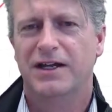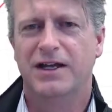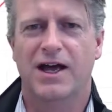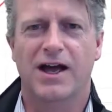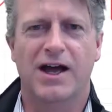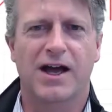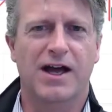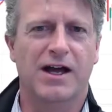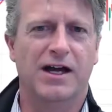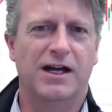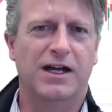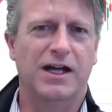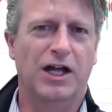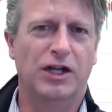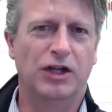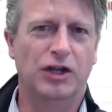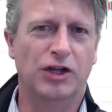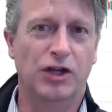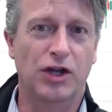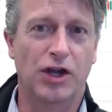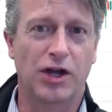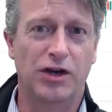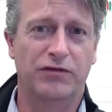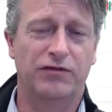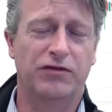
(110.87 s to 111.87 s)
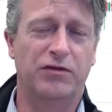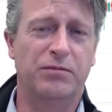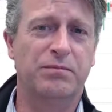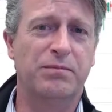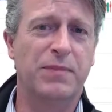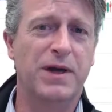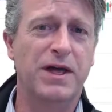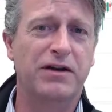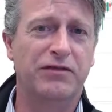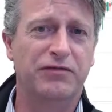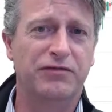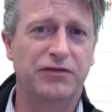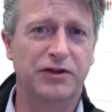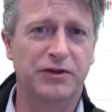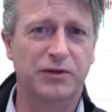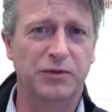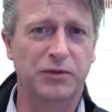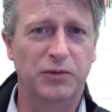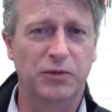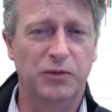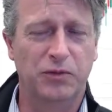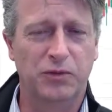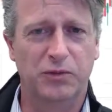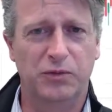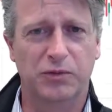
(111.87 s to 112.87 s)
A lot of the benefit
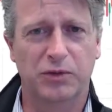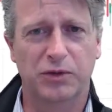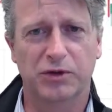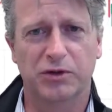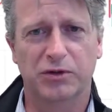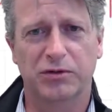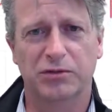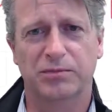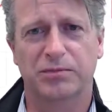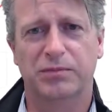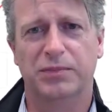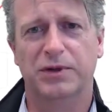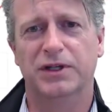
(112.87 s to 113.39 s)
will